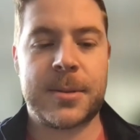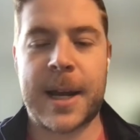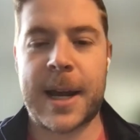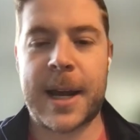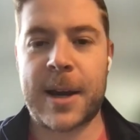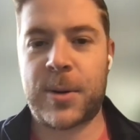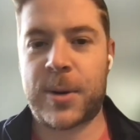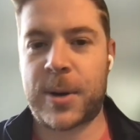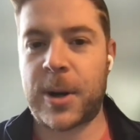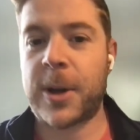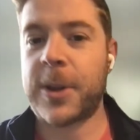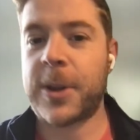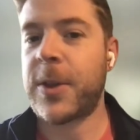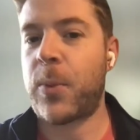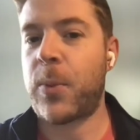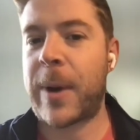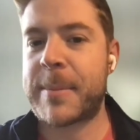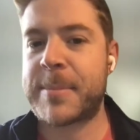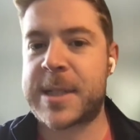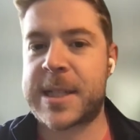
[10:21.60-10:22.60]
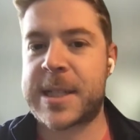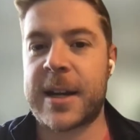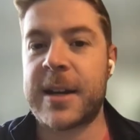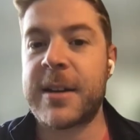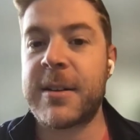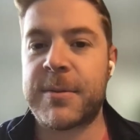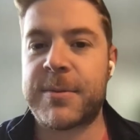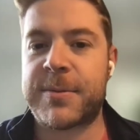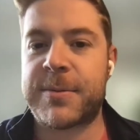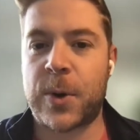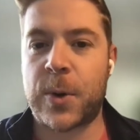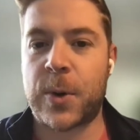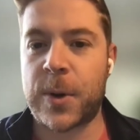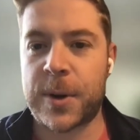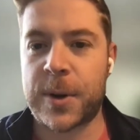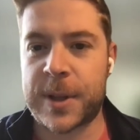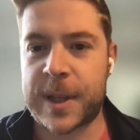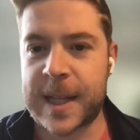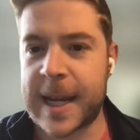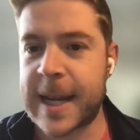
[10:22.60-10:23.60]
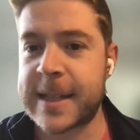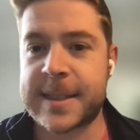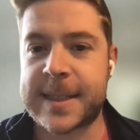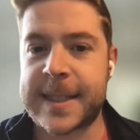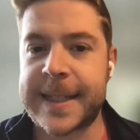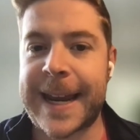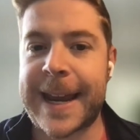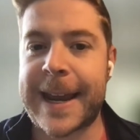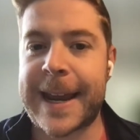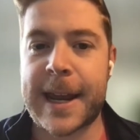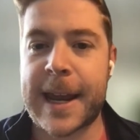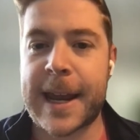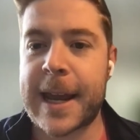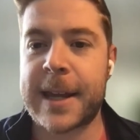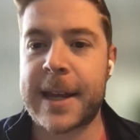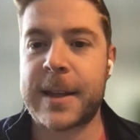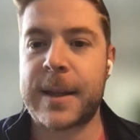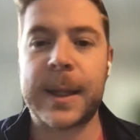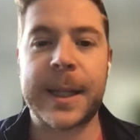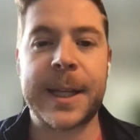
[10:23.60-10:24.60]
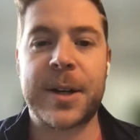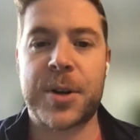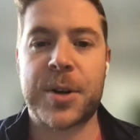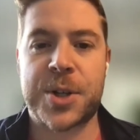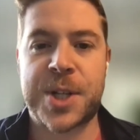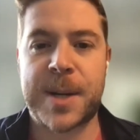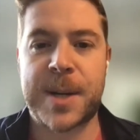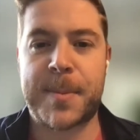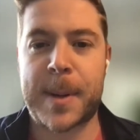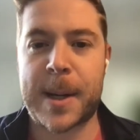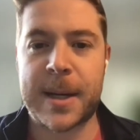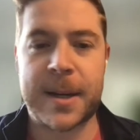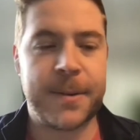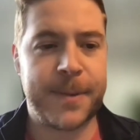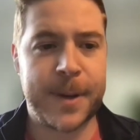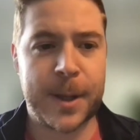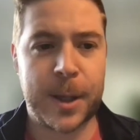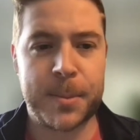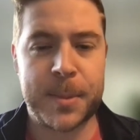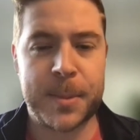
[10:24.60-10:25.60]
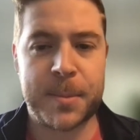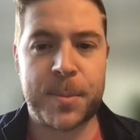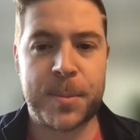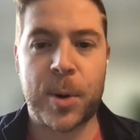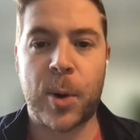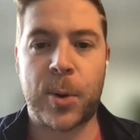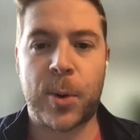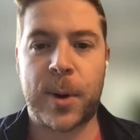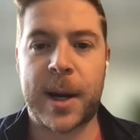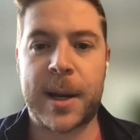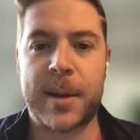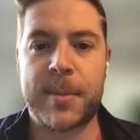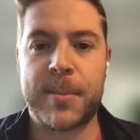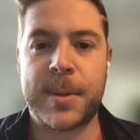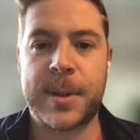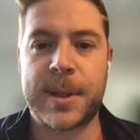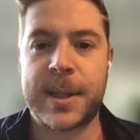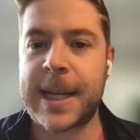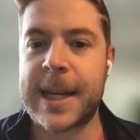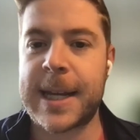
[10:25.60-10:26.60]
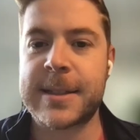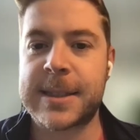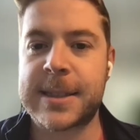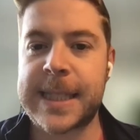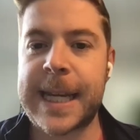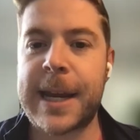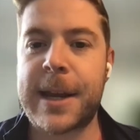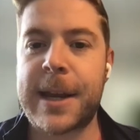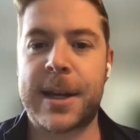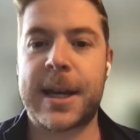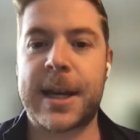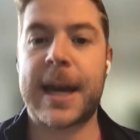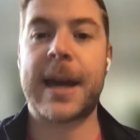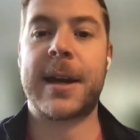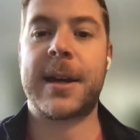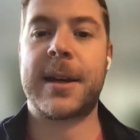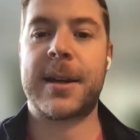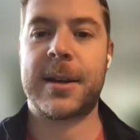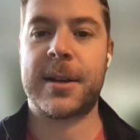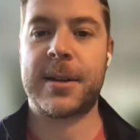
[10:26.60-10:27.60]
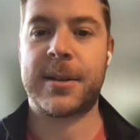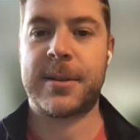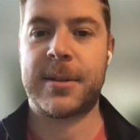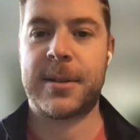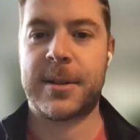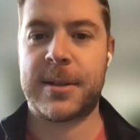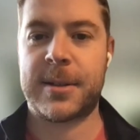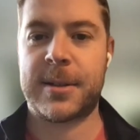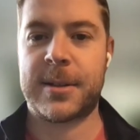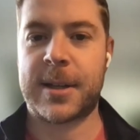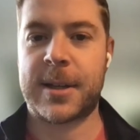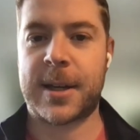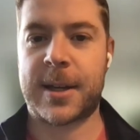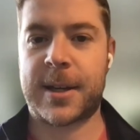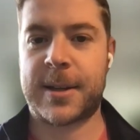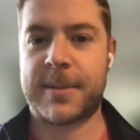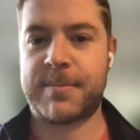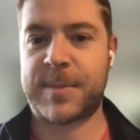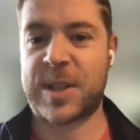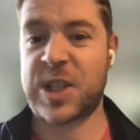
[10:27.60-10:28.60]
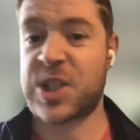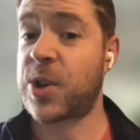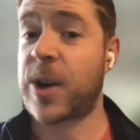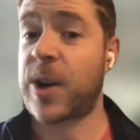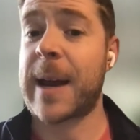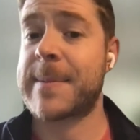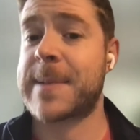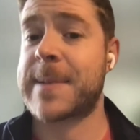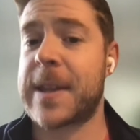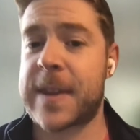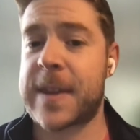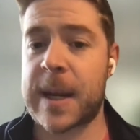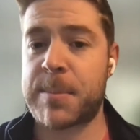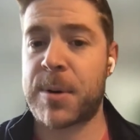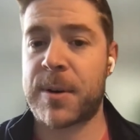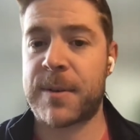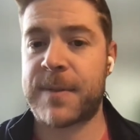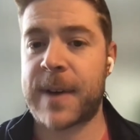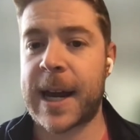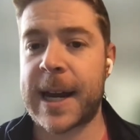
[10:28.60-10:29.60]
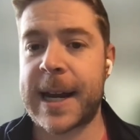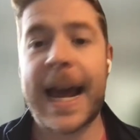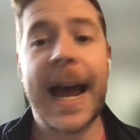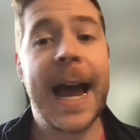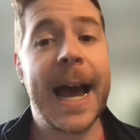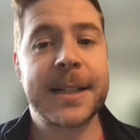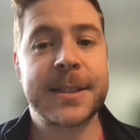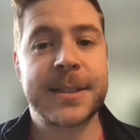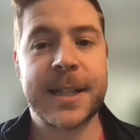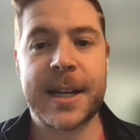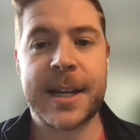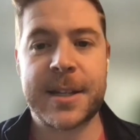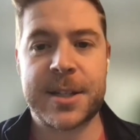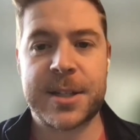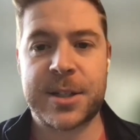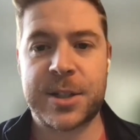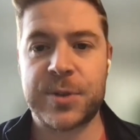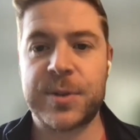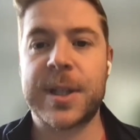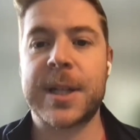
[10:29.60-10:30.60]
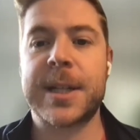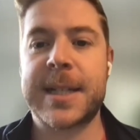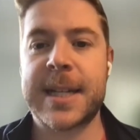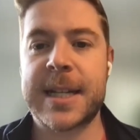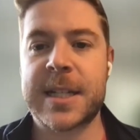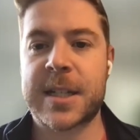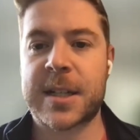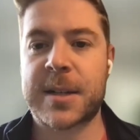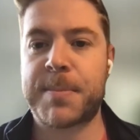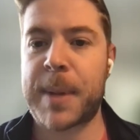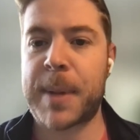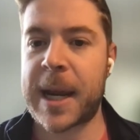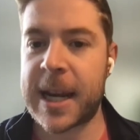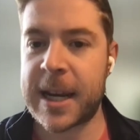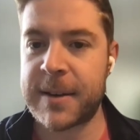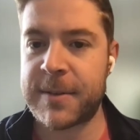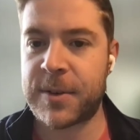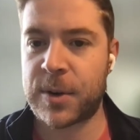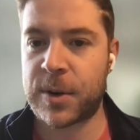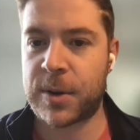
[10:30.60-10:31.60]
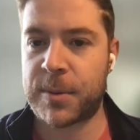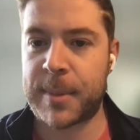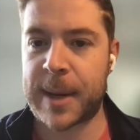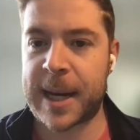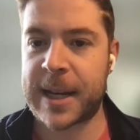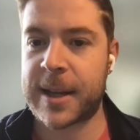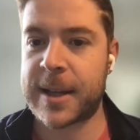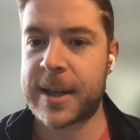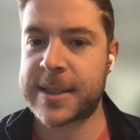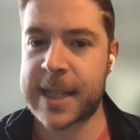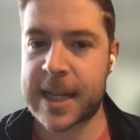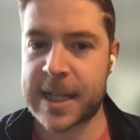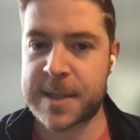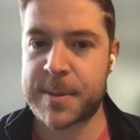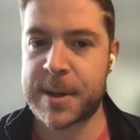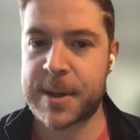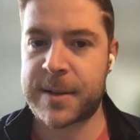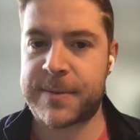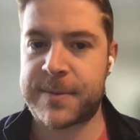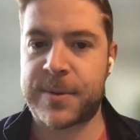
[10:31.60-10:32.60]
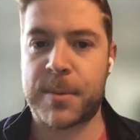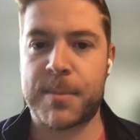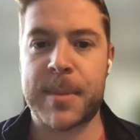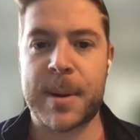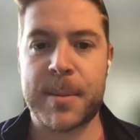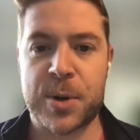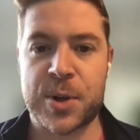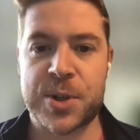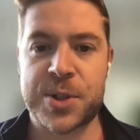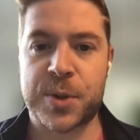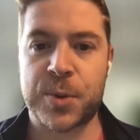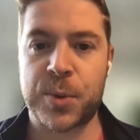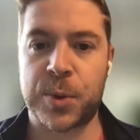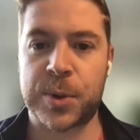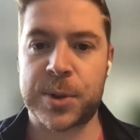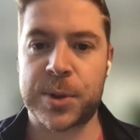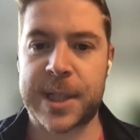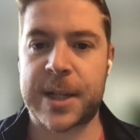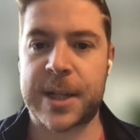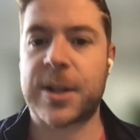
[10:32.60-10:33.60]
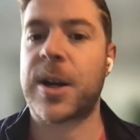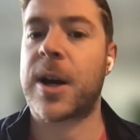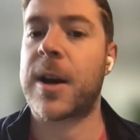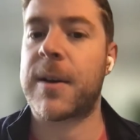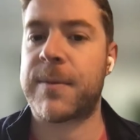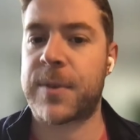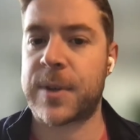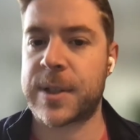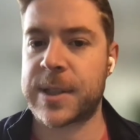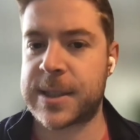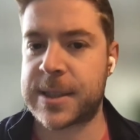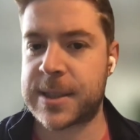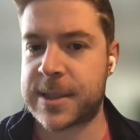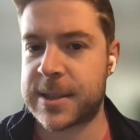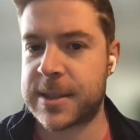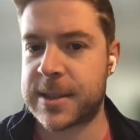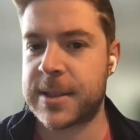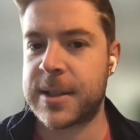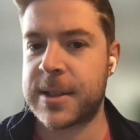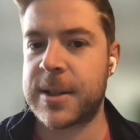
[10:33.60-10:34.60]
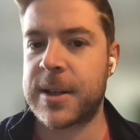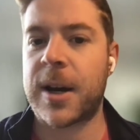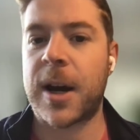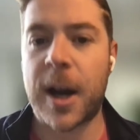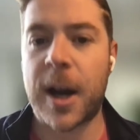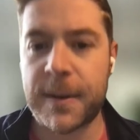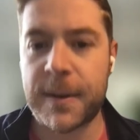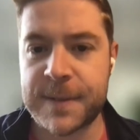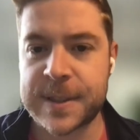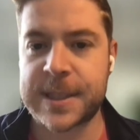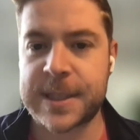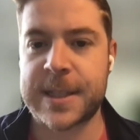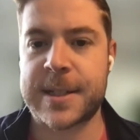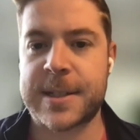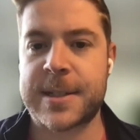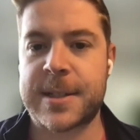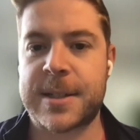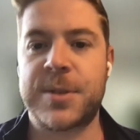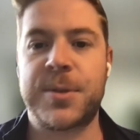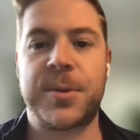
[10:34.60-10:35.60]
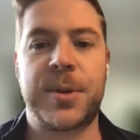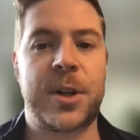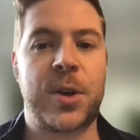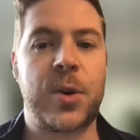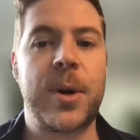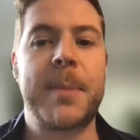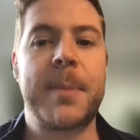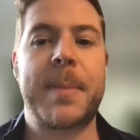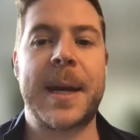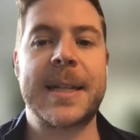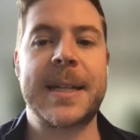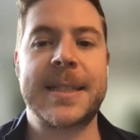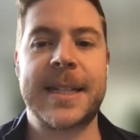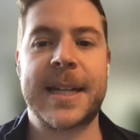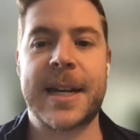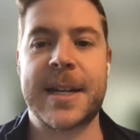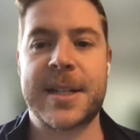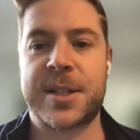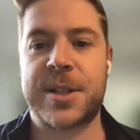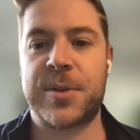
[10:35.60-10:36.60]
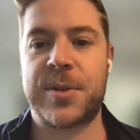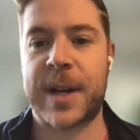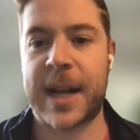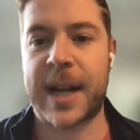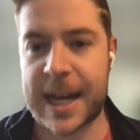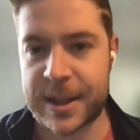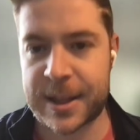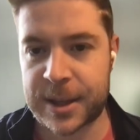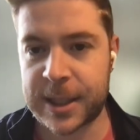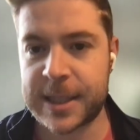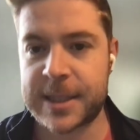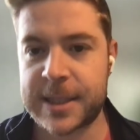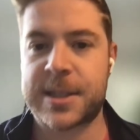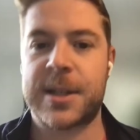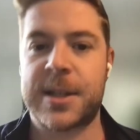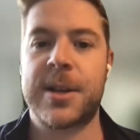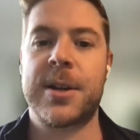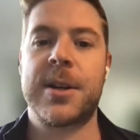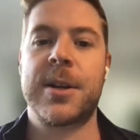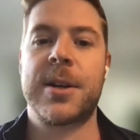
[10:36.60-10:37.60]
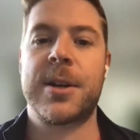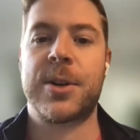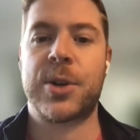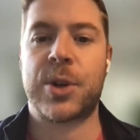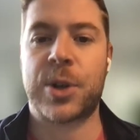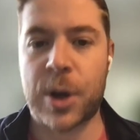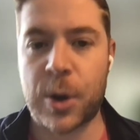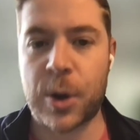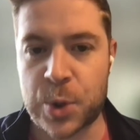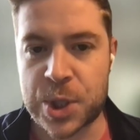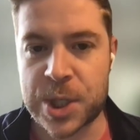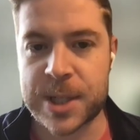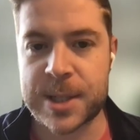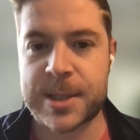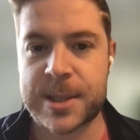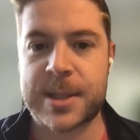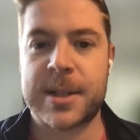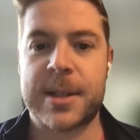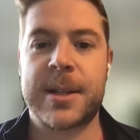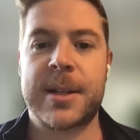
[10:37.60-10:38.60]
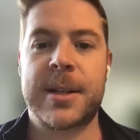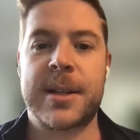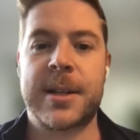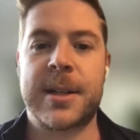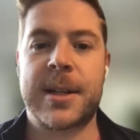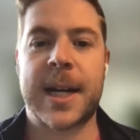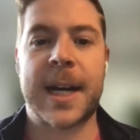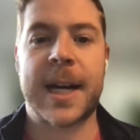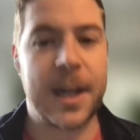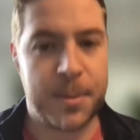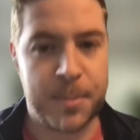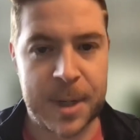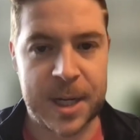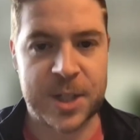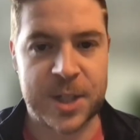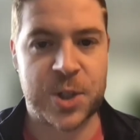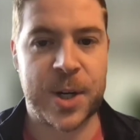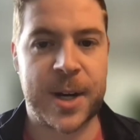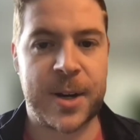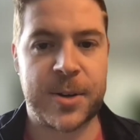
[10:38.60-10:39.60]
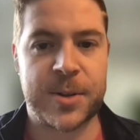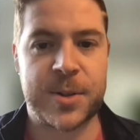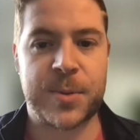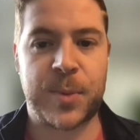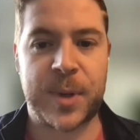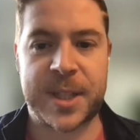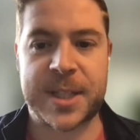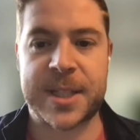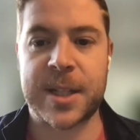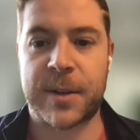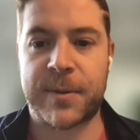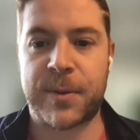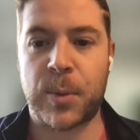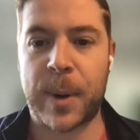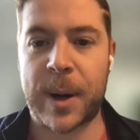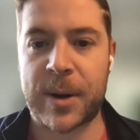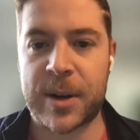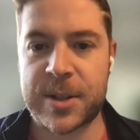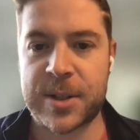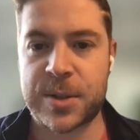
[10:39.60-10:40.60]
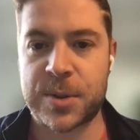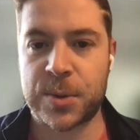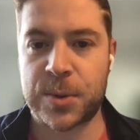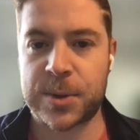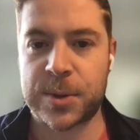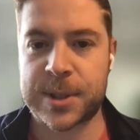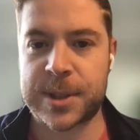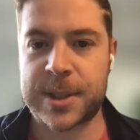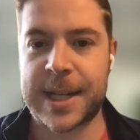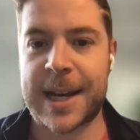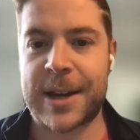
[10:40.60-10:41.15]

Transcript: Now, on the website for the NCAA Leadership and Development Program, the NCAA describes that they provide access to the DISC behavioral assessment for member schools and conference offices to equip NCAA student athletes, coaches, and administrators with self-awareness tools.